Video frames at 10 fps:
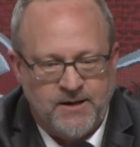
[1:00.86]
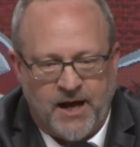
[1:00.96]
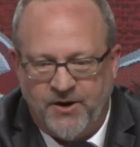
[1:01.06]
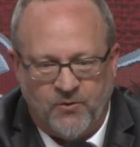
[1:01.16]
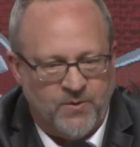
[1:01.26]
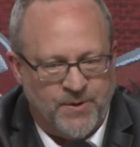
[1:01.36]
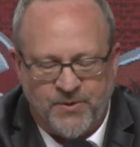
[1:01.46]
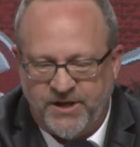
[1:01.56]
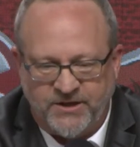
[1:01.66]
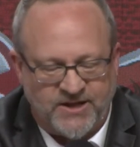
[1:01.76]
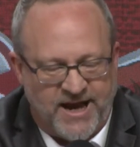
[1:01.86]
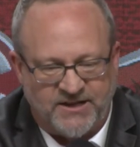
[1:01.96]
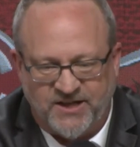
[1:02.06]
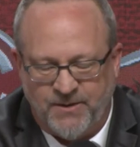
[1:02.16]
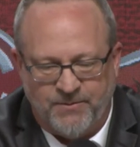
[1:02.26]
I don't remember the exact
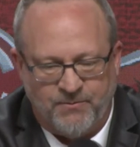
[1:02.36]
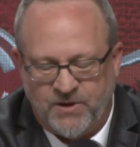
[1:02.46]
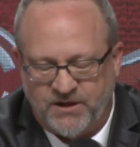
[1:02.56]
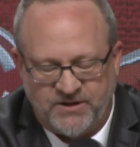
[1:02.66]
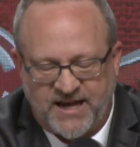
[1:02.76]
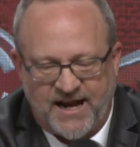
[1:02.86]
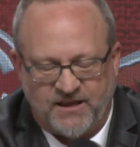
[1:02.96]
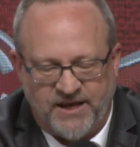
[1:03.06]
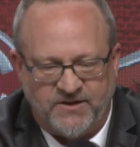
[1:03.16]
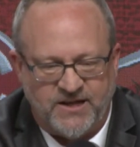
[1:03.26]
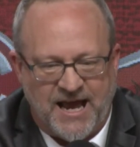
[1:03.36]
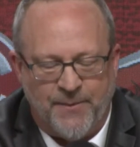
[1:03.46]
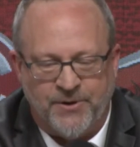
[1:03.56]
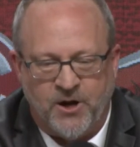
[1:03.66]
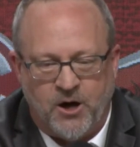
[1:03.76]
things that
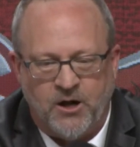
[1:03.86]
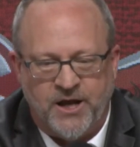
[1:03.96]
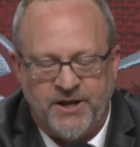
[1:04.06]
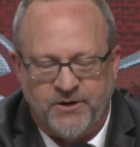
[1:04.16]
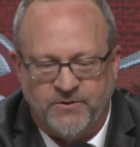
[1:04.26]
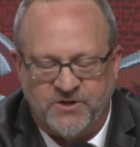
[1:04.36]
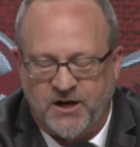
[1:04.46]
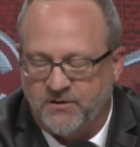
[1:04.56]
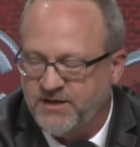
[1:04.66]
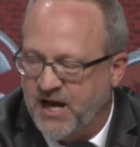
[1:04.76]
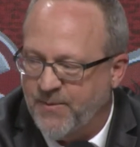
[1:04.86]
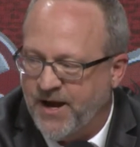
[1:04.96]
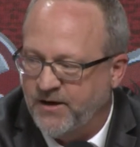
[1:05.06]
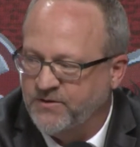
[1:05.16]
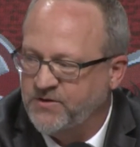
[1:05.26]
happened. All I know is that our
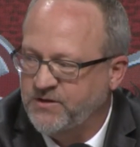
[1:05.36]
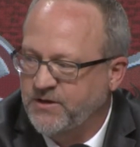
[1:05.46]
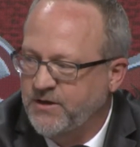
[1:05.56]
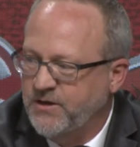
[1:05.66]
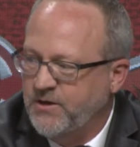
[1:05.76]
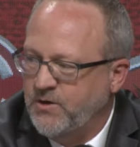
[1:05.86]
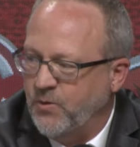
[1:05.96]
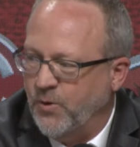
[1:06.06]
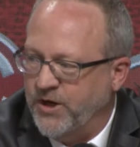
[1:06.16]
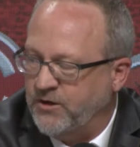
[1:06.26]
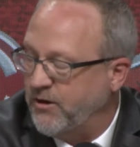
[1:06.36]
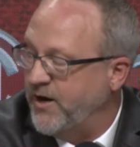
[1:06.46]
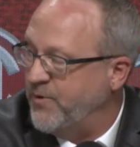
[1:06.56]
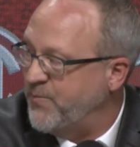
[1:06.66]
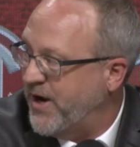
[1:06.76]
timeouts were
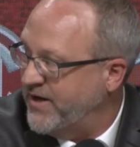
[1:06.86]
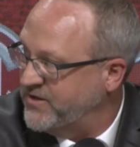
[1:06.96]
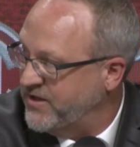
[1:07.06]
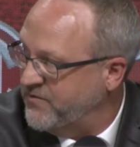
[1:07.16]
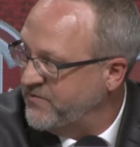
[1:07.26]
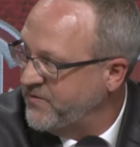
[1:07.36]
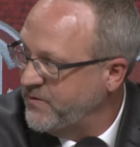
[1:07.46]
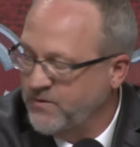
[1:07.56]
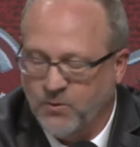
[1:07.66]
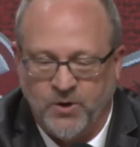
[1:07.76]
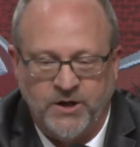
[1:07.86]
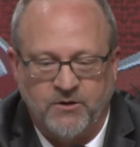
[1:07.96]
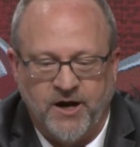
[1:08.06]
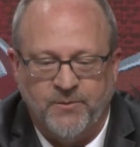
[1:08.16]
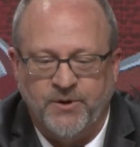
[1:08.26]
incredibly positive, were
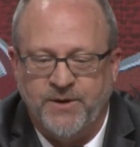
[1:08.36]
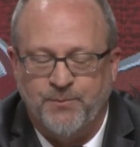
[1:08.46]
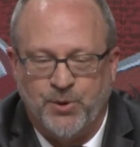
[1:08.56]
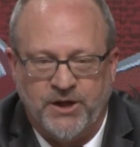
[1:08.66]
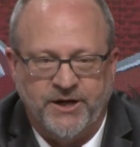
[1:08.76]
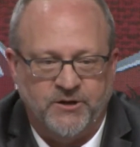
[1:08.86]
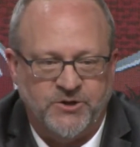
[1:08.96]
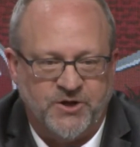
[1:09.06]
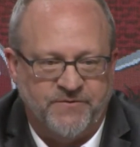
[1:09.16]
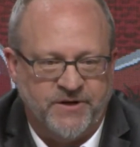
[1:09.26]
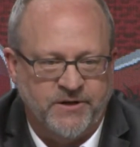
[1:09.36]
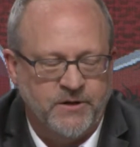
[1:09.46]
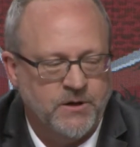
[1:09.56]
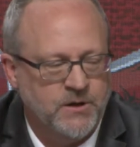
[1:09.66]
incredibly player-driven,